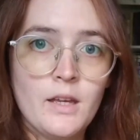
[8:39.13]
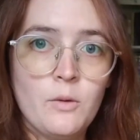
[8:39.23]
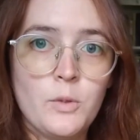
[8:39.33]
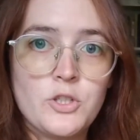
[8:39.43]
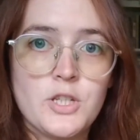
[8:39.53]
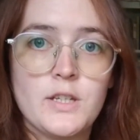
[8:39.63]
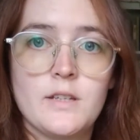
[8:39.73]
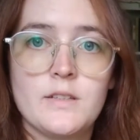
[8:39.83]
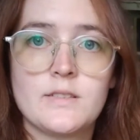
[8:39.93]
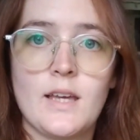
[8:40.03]
which
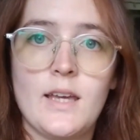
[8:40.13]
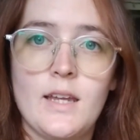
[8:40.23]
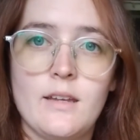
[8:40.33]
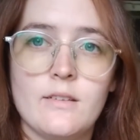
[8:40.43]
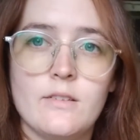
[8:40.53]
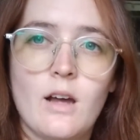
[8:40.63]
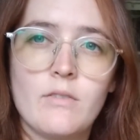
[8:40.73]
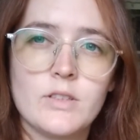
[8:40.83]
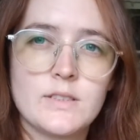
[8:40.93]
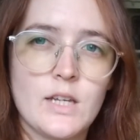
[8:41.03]
is a
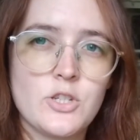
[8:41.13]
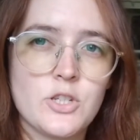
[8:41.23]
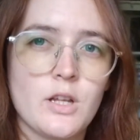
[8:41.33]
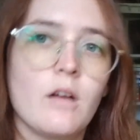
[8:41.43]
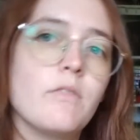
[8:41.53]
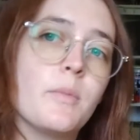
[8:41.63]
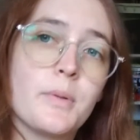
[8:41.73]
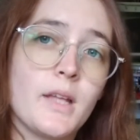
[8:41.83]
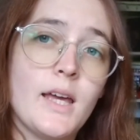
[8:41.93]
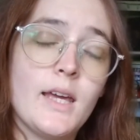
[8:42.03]
novelization of the
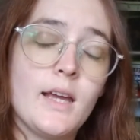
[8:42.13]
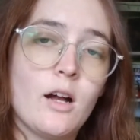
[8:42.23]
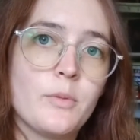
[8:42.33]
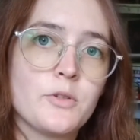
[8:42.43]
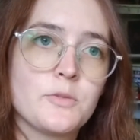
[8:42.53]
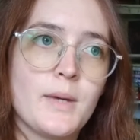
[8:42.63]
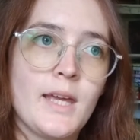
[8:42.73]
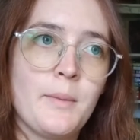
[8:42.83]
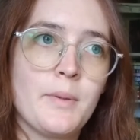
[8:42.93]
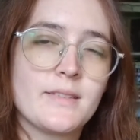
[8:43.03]
play Almost
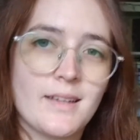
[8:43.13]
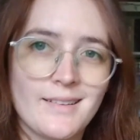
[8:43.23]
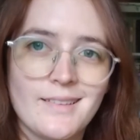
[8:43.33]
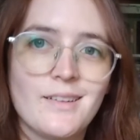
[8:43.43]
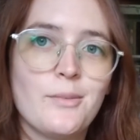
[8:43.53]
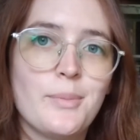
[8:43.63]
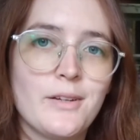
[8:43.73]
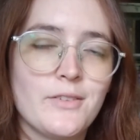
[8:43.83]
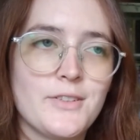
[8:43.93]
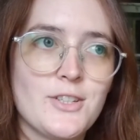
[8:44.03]
Maine, but it's got a little bit
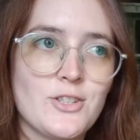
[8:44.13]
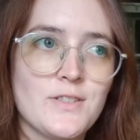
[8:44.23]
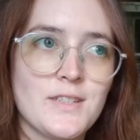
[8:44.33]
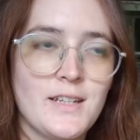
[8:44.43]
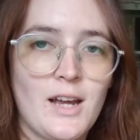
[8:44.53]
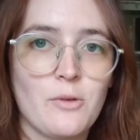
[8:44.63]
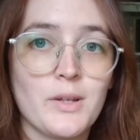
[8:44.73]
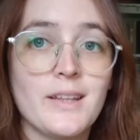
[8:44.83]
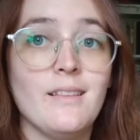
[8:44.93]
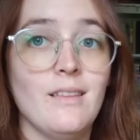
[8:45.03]
of additions in it. I
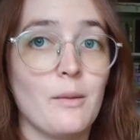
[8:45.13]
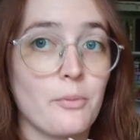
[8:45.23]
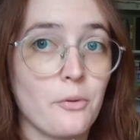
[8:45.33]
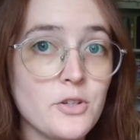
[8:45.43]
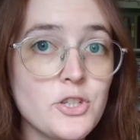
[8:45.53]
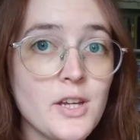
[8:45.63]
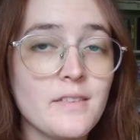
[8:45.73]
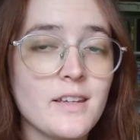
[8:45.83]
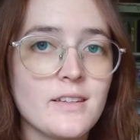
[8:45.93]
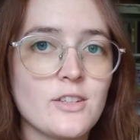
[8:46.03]
really appreciate
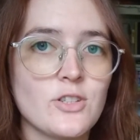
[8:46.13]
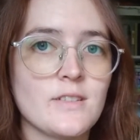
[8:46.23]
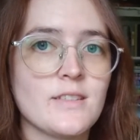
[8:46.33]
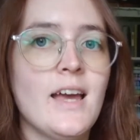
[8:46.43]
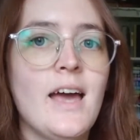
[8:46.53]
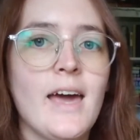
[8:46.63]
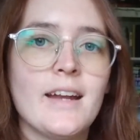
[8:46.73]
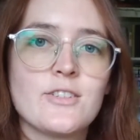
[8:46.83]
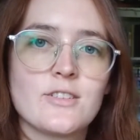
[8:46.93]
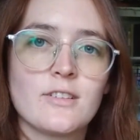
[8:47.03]
the additions, and
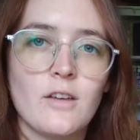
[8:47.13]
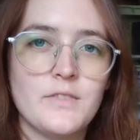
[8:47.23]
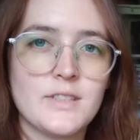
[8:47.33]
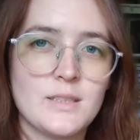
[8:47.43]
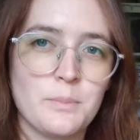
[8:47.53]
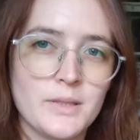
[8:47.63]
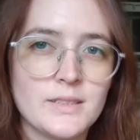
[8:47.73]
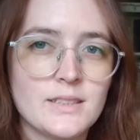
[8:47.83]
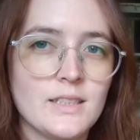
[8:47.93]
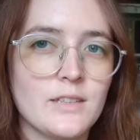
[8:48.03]
I just love the
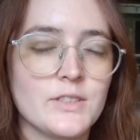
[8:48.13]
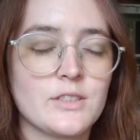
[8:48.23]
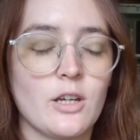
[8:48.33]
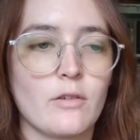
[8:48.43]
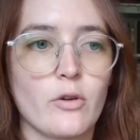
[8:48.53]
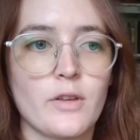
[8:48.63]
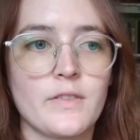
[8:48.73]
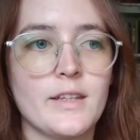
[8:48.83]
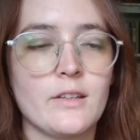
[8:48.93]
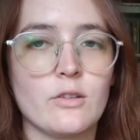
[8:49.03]
simplicity of this cover. I
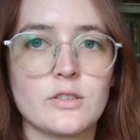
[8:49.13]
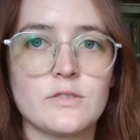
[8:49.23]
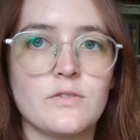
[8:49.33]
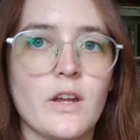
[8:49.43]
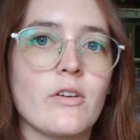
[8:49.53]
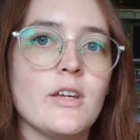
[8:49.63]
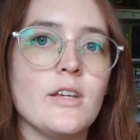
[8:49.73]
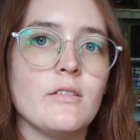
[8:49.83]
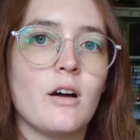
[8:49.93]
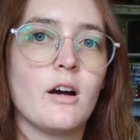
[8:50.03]
think it looks
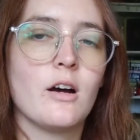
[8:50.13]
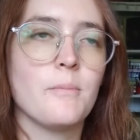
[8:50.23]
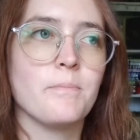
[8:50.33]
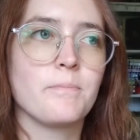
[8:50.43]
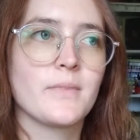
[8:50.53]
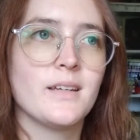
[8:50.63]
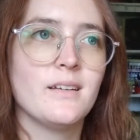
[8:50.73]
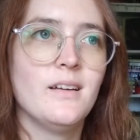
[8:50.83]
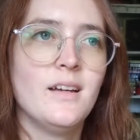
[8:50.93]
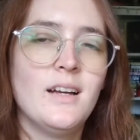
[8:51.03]
very, um,
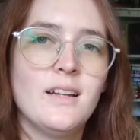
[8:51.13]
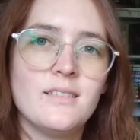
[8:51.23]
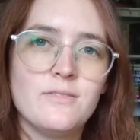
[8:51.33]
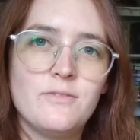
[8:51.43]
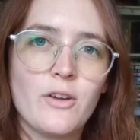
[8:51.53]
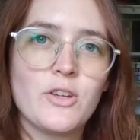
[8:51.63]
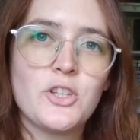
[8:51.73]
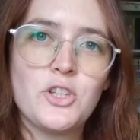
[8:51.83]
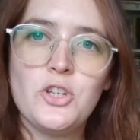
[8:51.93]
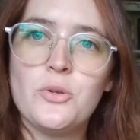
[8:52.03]
very
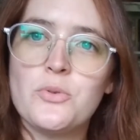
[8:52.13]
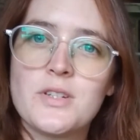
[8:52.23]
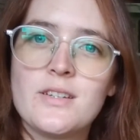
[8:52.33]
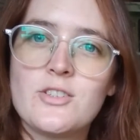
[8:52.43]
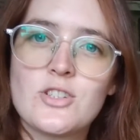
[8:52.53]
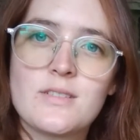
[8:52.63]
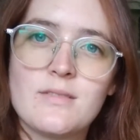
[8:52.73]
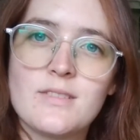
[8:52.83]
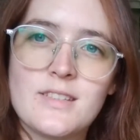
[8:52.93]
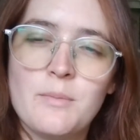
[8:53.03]
cute and just
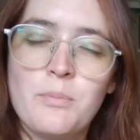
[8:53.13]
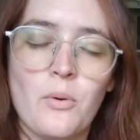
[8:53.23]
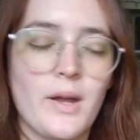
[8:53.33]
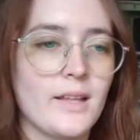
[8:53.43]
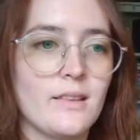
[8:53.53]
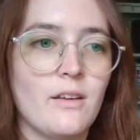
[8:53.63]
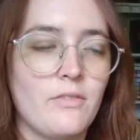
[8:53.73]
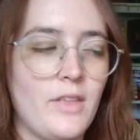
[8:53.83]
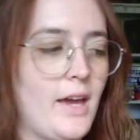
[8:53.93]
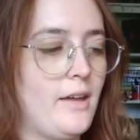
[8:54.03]
simple, and I
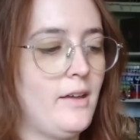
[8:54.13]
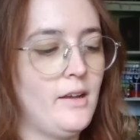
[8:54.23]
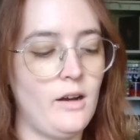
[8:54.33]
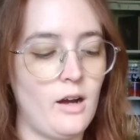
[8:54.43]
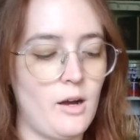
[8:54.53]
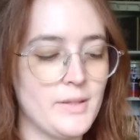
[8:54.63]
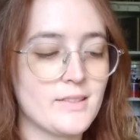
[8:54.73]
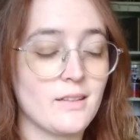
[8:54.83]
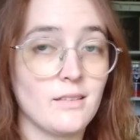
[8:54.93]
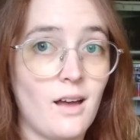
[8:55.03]
love that. Um, it's
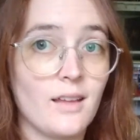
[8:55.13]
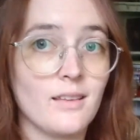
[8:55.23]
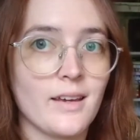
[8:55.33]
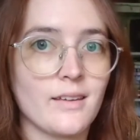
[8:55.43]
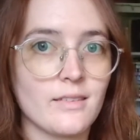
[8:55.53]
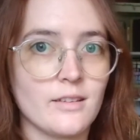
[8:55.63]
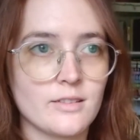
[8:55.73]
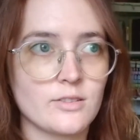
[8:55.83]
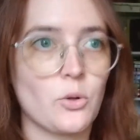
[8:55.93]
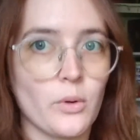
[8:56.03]
a lot like the
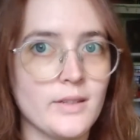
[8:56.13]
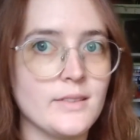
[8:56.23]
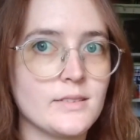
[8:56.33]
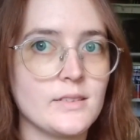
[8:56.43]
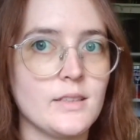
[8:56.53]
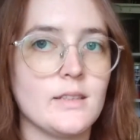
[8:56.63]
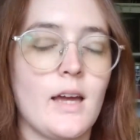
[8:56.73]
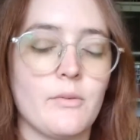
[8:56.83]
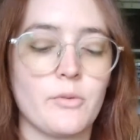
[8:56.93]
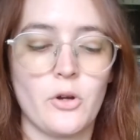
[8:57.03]
stories in
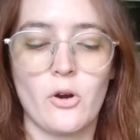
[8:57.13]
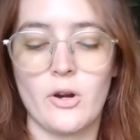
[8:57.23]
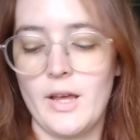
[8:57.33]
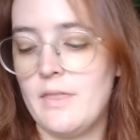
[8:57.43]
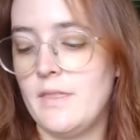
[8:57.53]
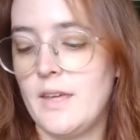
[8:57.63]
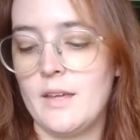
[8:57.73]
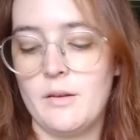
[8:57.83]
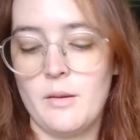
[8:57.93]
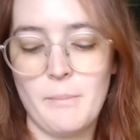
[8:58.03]
that regard. And
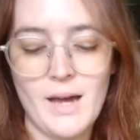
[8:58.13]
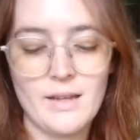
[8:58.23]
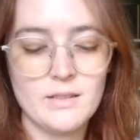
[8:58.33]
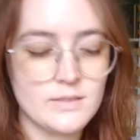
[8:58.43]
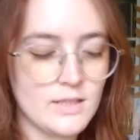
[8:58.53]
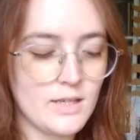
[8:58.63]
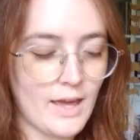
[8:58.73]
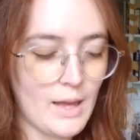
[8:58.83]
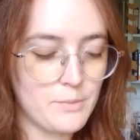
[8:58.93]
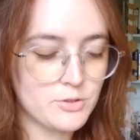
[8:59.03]
then minus the
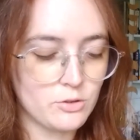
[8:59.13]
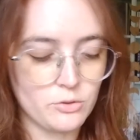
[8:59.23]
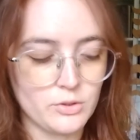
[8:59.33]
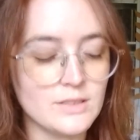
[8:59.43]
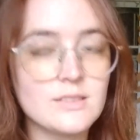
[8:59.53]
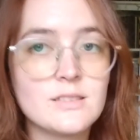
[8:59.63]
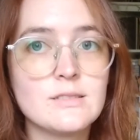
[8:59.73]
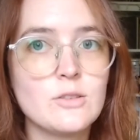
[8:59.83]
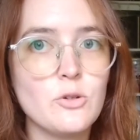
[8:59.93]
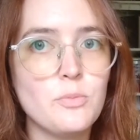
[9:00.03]
absolutely
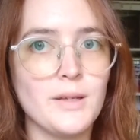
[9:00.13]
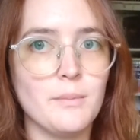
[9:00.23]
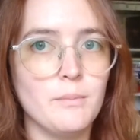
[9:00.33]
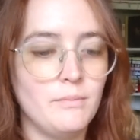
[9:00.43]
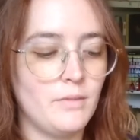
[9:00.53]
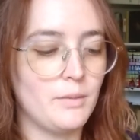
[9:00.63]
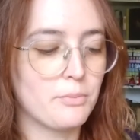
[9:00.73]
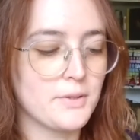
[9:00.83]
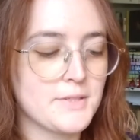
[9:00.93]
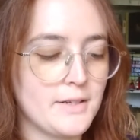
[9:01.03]
stupid
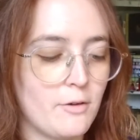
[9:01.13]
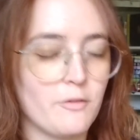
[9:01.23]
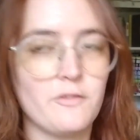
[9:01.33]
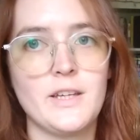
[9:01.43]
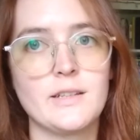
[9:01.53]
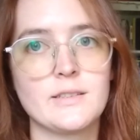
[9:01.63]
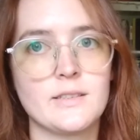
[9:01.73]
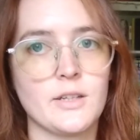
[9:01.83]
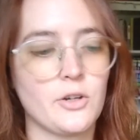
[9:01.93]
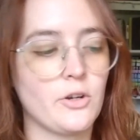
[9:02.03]
printed on fake
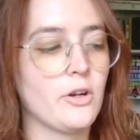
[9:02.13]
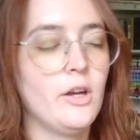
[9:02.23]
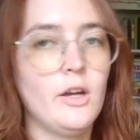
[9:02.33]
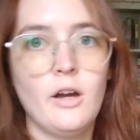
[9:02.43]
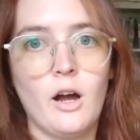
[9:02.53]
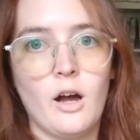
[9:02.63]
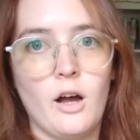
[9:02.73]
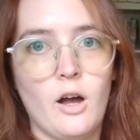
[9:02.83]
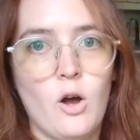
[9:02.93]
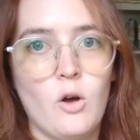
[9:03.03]
sticker,
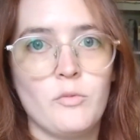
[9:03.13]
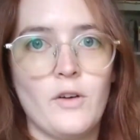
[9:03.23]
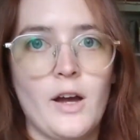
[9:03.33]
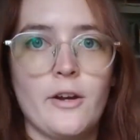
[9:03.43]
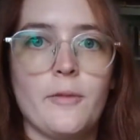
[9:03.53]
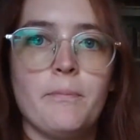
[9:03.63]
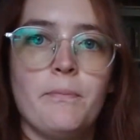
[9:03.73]
uh, Home Fire.